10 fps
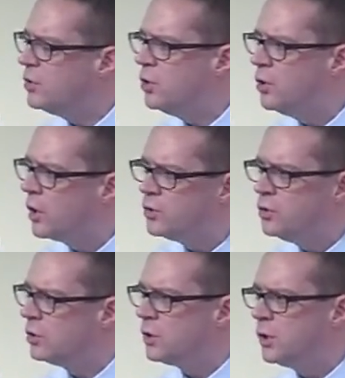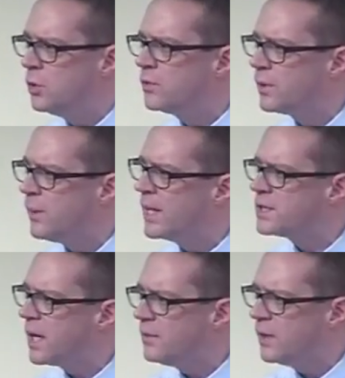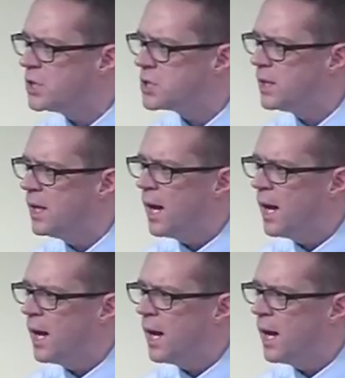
you and you alone for my salvation.